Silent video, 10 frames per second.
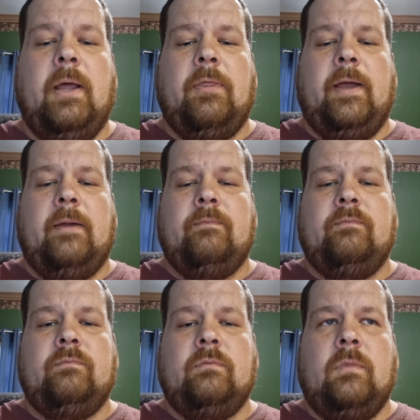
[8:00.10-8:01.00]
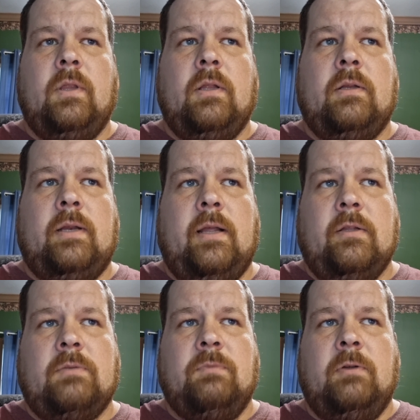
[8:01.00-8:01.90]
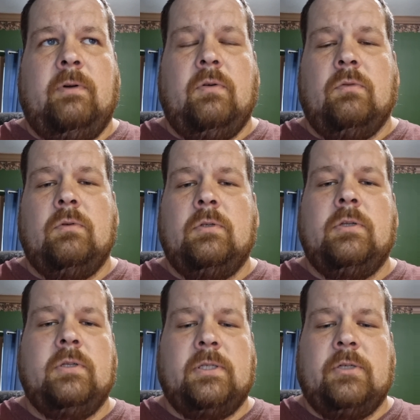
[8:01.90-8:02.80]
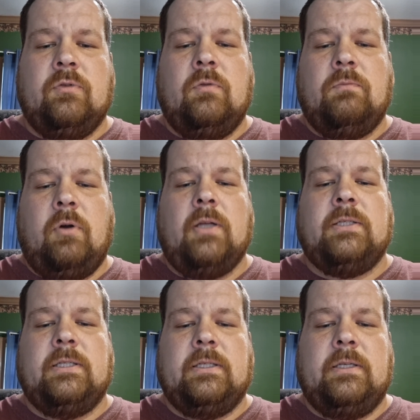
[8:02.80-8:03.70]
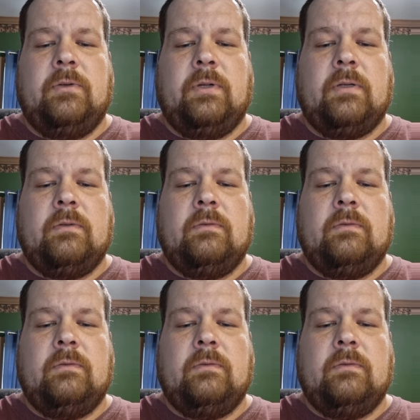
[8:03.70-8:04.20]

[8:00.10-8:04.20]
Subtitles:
about that. Now let's move on to the central processing unit.